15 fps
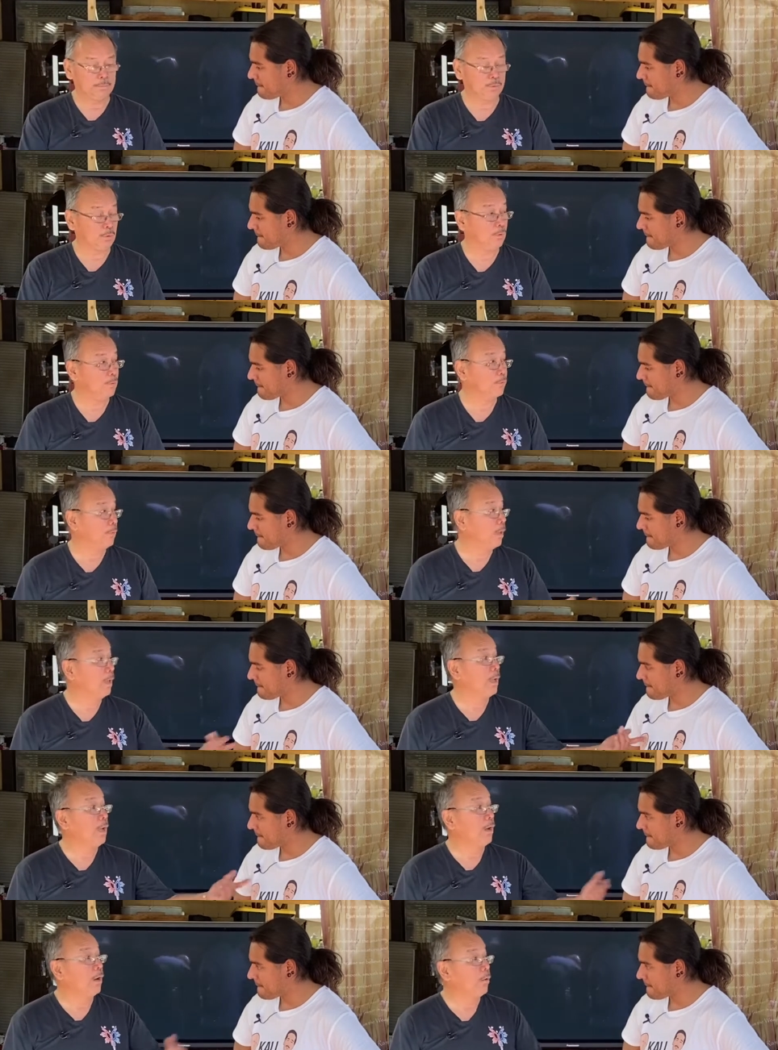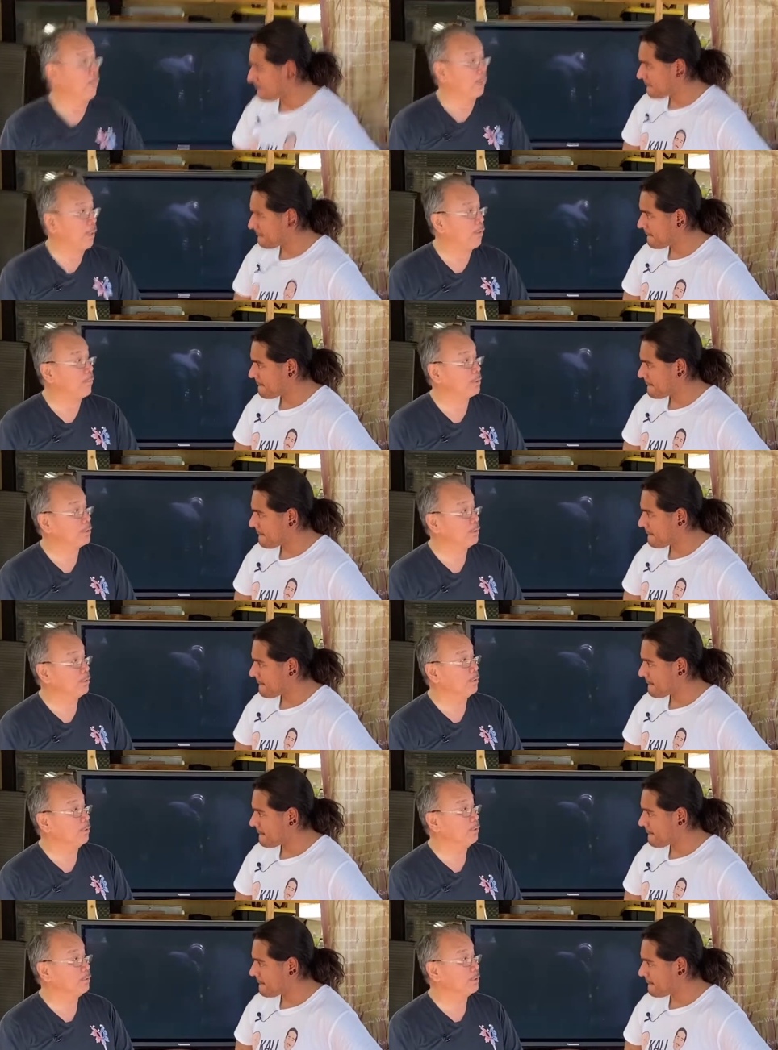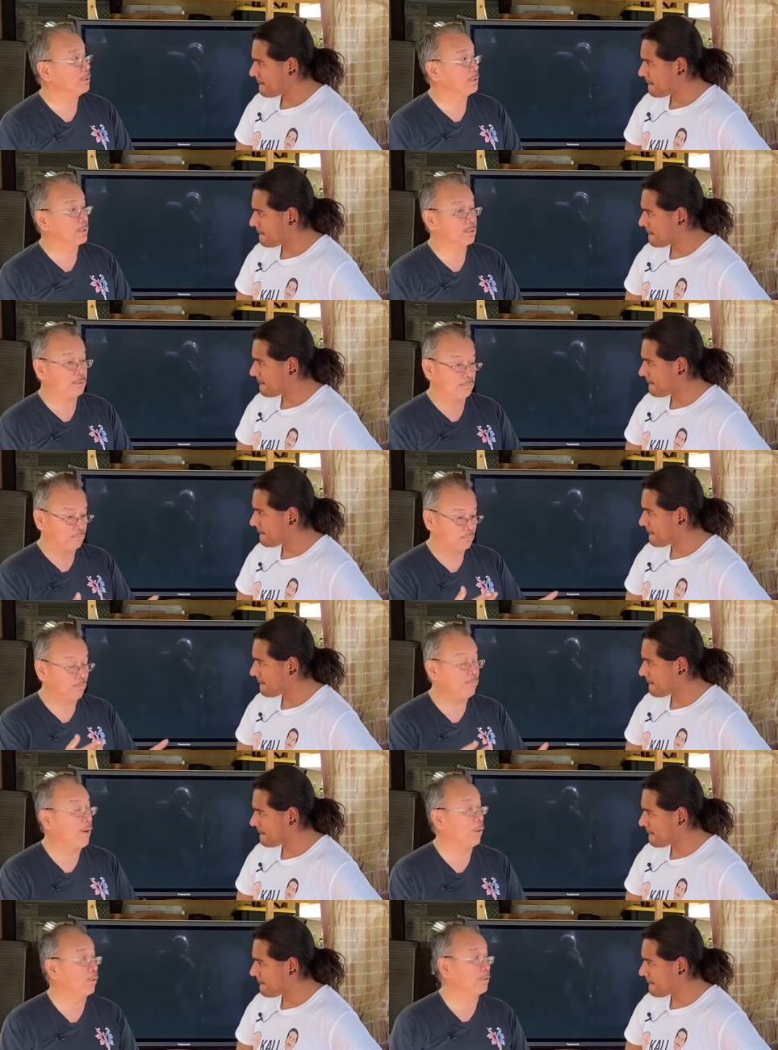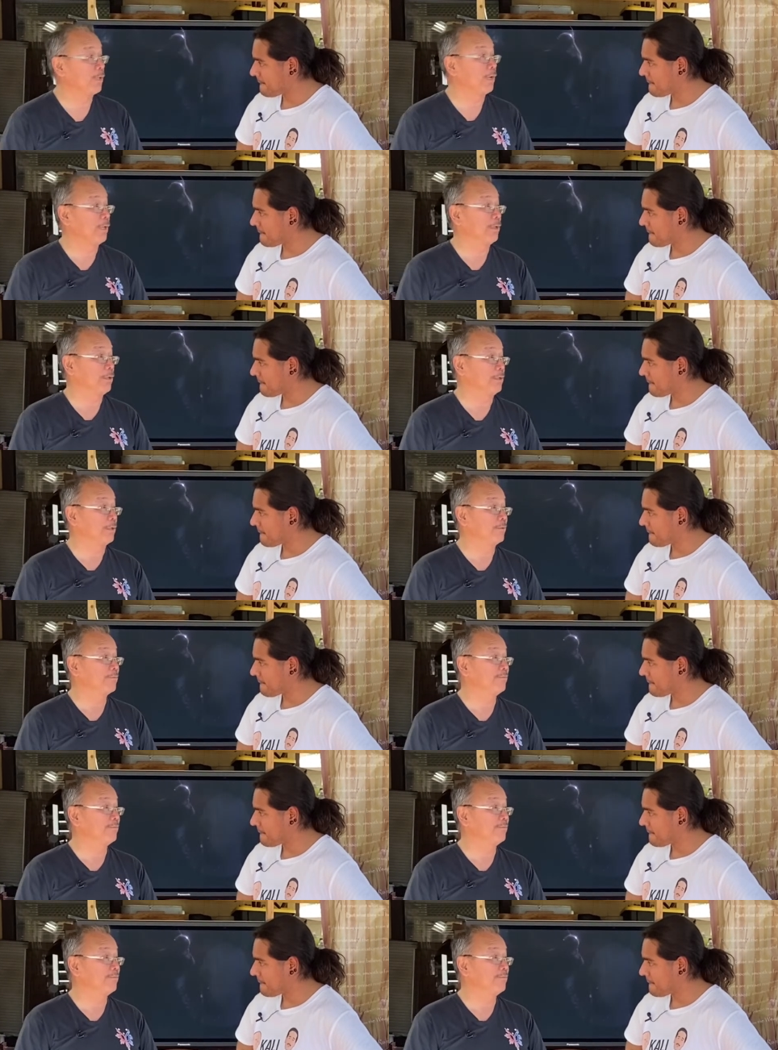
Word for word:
Speaker 1: So, what I want you to do is just follow the leader.